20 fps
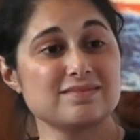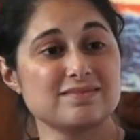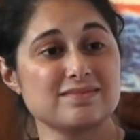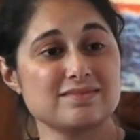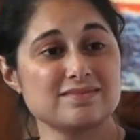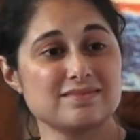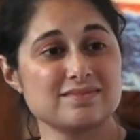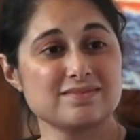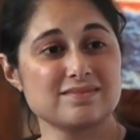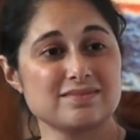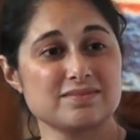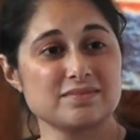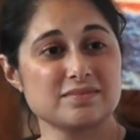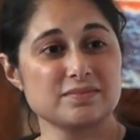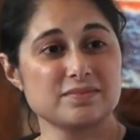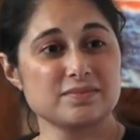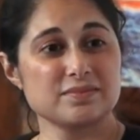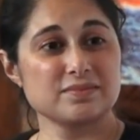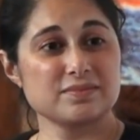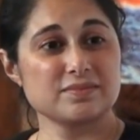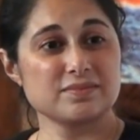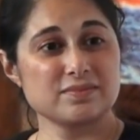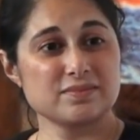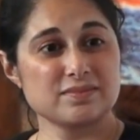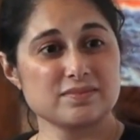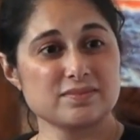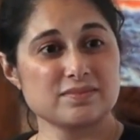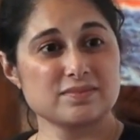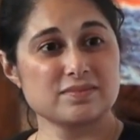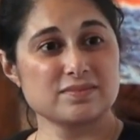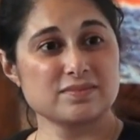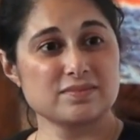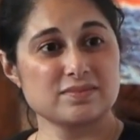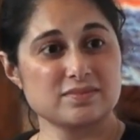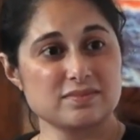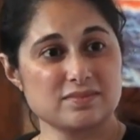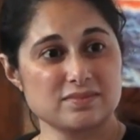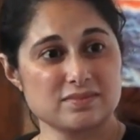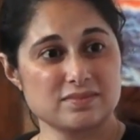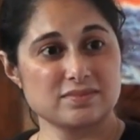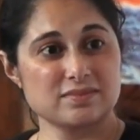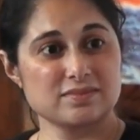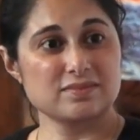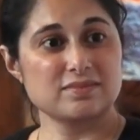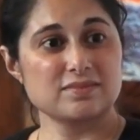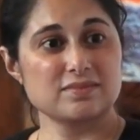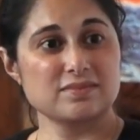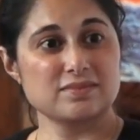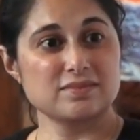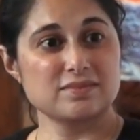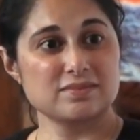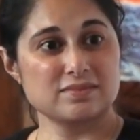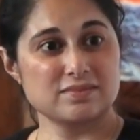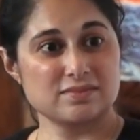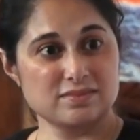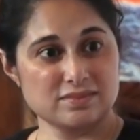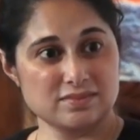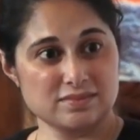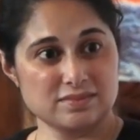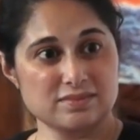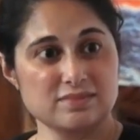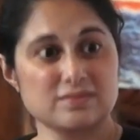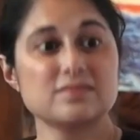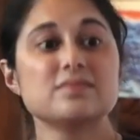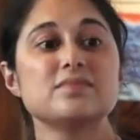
(not speaking)